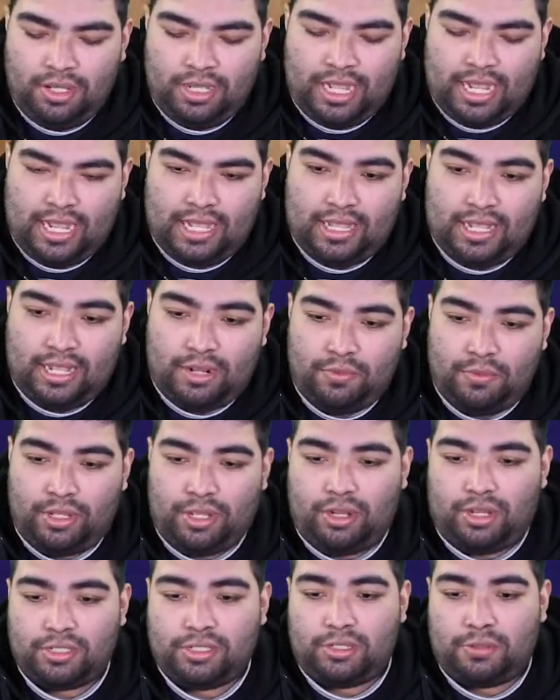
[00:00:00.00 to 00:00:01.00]
and then we
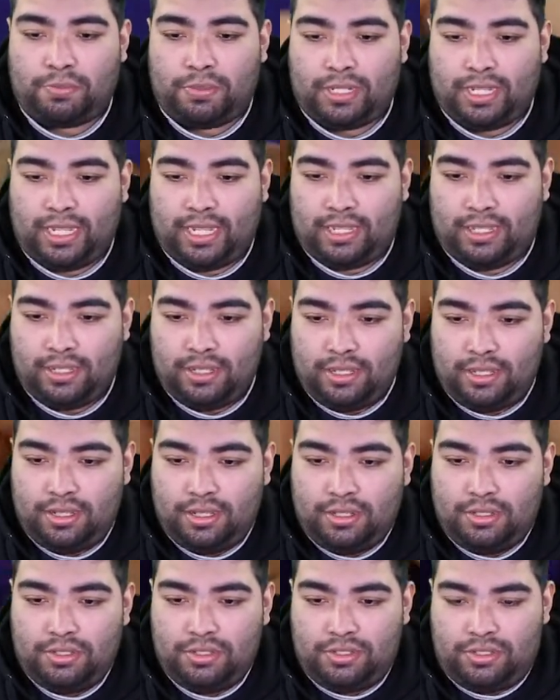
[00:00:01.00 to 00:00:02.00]
also play
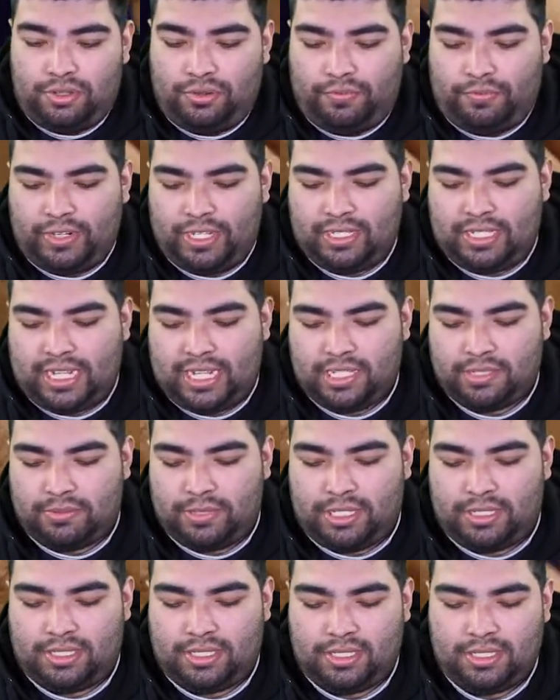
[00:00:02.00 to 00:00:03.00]
2
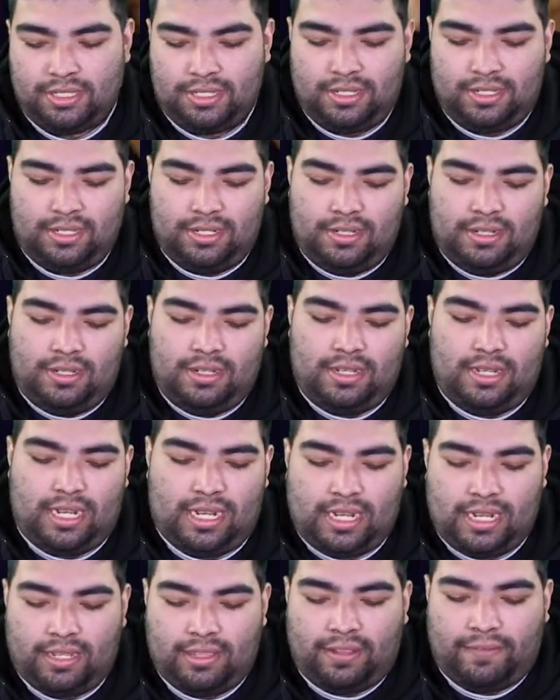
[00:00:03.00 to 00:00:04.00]
Phantasmes.
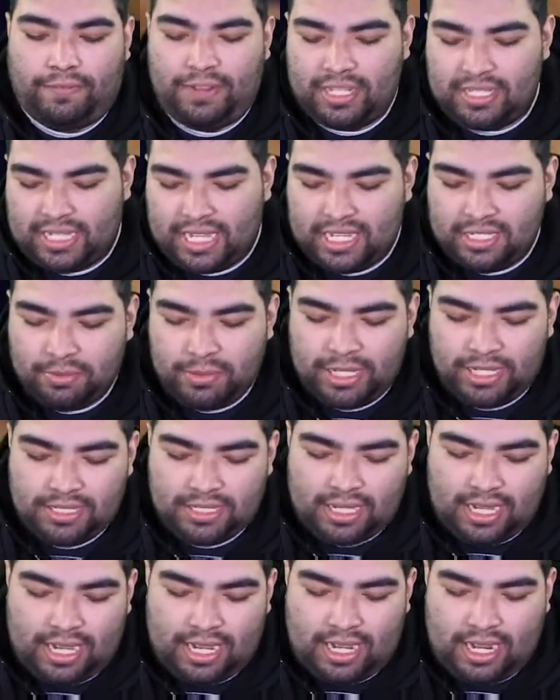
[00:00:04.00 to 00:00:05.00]
The
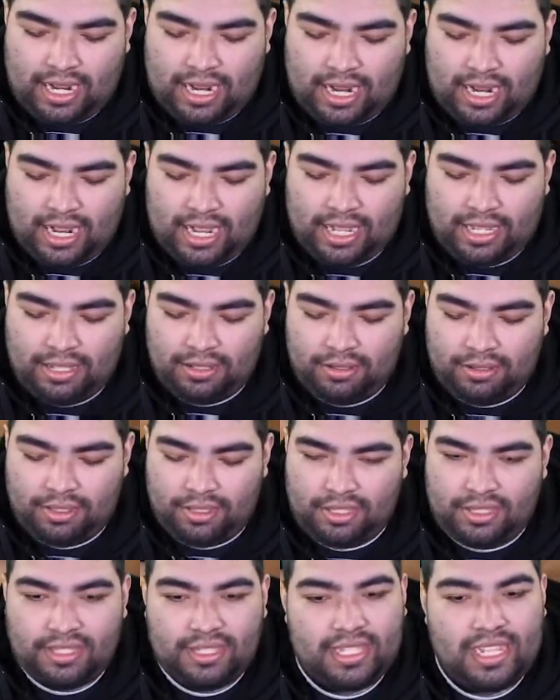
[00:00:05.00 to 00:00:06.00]
Phantasmes I
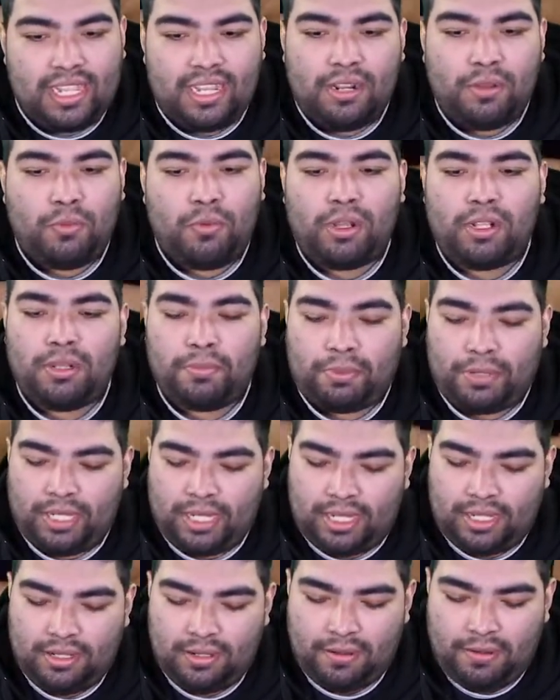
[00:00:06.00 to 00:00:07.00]
didn't want to
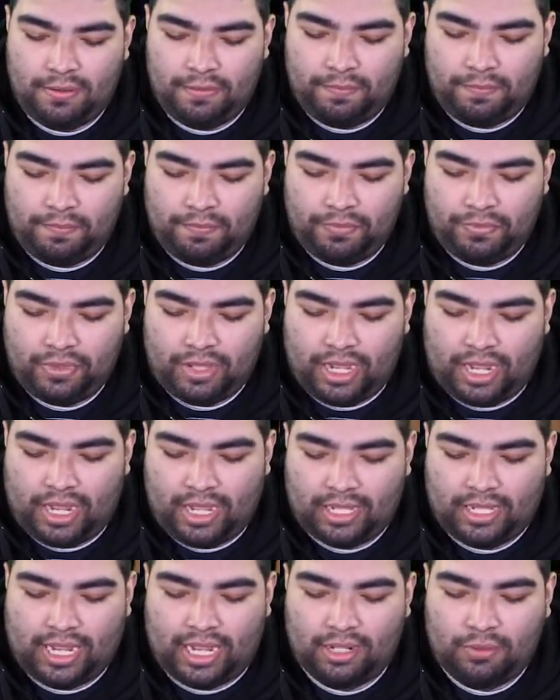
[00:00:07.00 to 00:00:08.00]
play.
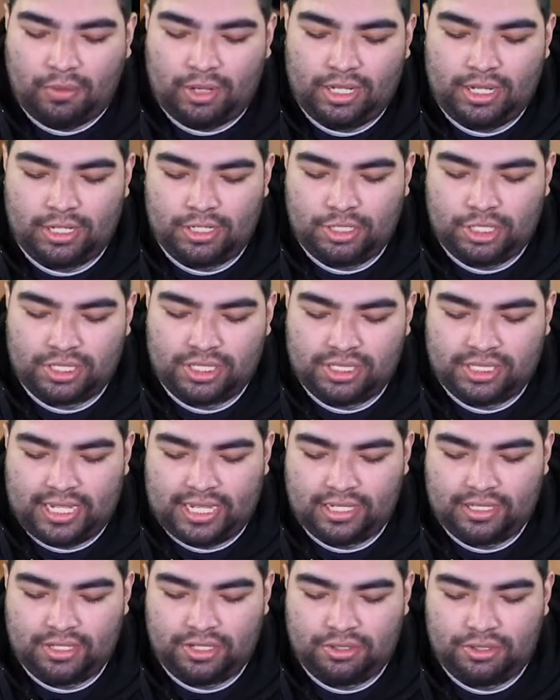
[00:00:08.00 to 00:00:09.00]
I kind of wanted to just
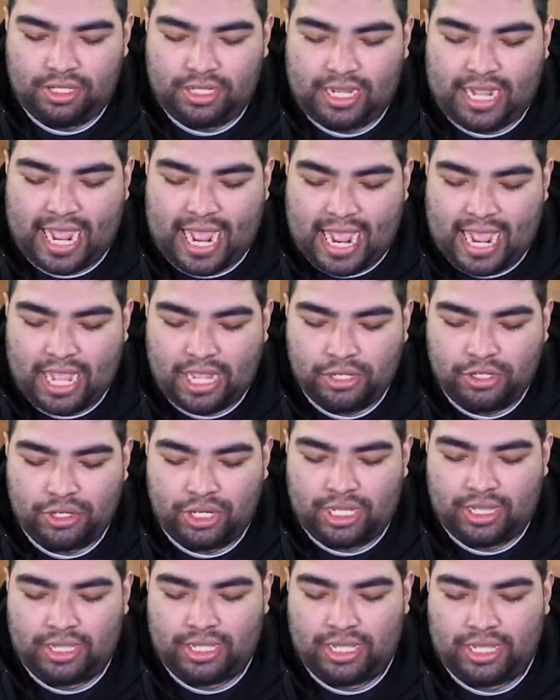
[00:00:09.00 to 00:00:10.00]
stick to the Ash
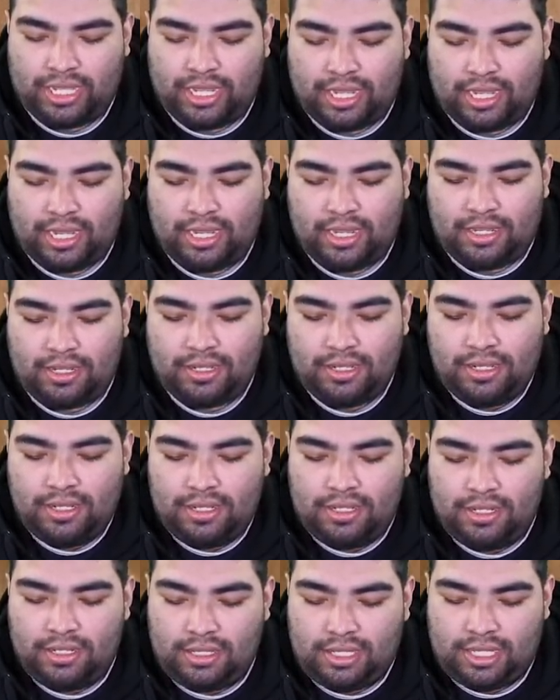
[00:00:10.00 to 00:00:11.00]
and the
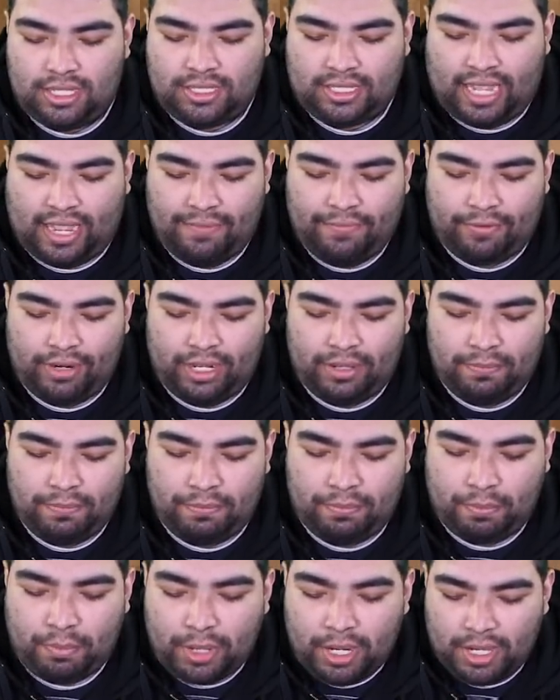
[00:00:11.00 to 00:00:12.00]
Cyframe,
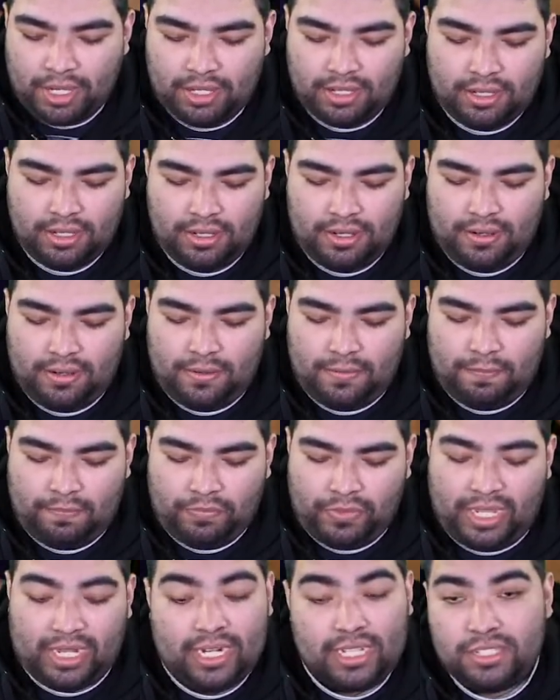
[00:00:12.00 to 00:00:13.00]
but
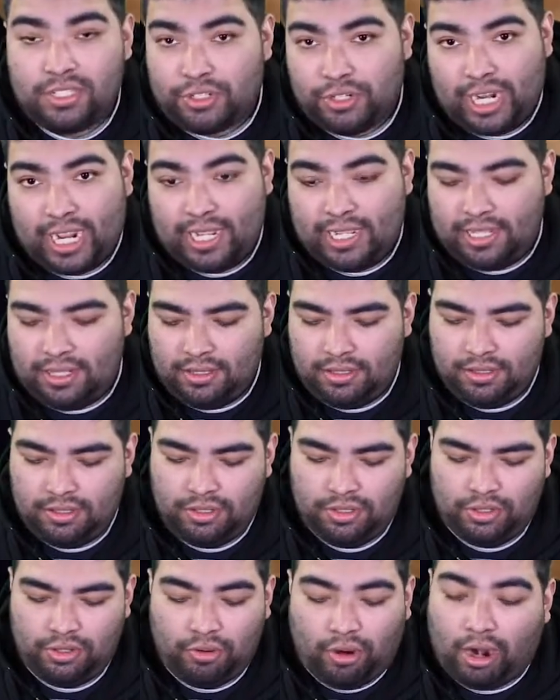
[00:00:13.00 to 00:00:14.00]
it is a dragon.
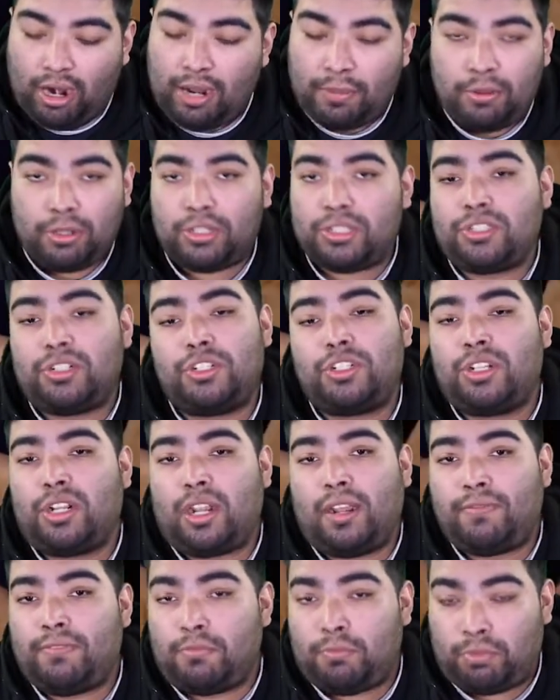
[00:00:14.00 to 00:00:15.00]
You are able to search it
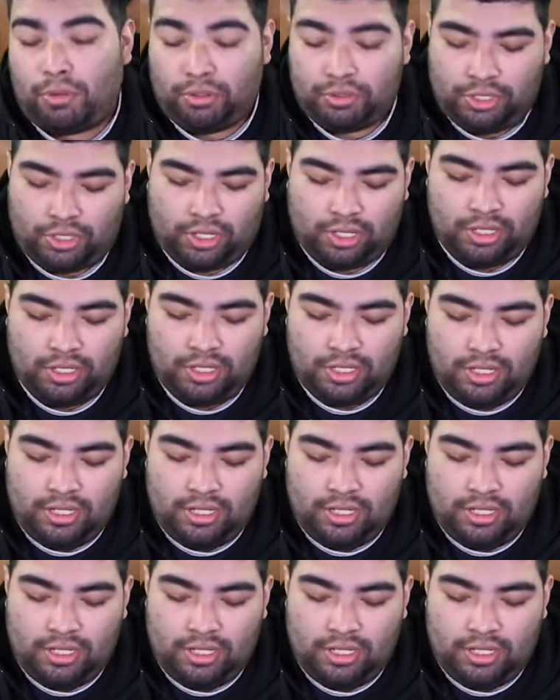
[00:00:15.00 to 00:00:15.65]
off of Brotar,